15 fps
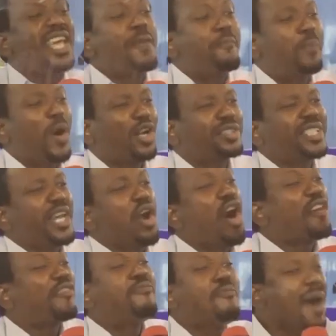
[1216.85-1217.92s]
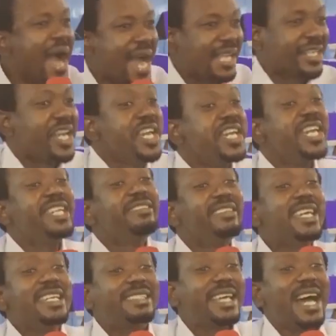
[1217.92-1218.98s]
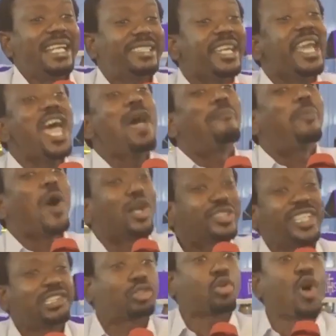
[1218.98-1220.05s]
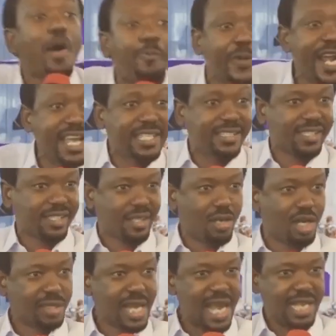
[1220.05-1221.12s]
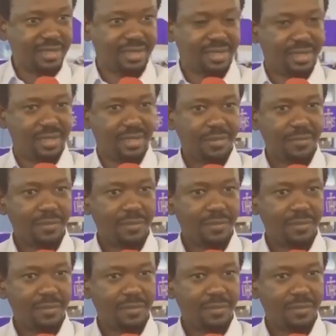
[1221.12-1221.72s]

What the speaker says: the body of man. He needed a body to operate on earth.